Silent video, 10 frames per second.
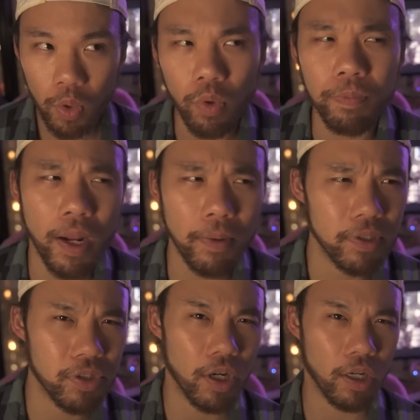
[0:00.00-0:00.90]
We'll probably
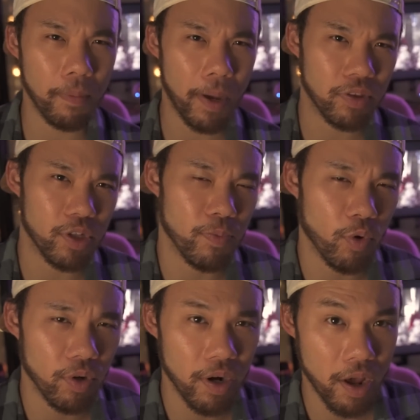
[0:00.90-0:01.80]
talk about this
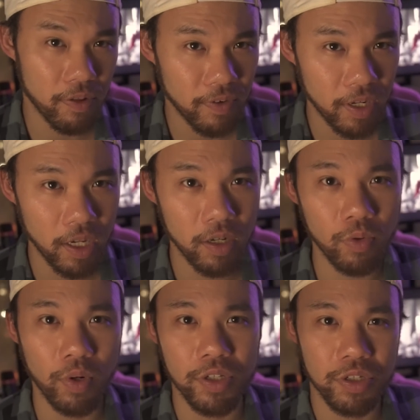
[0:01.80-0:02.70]
more in another video
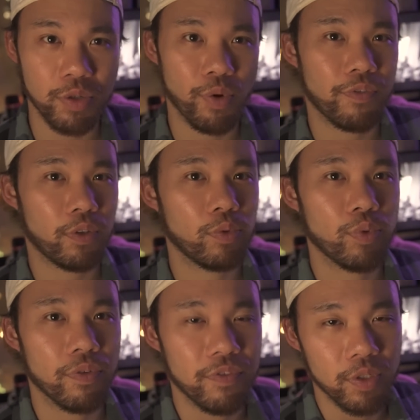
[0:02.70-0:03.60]
where I just do a full
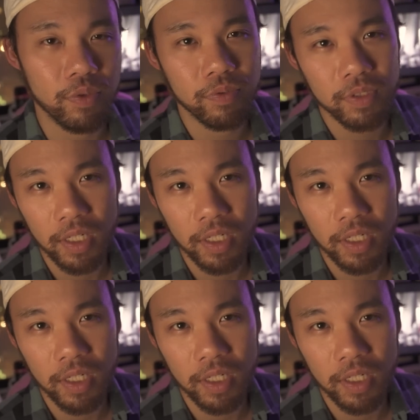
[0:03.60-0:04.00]
review.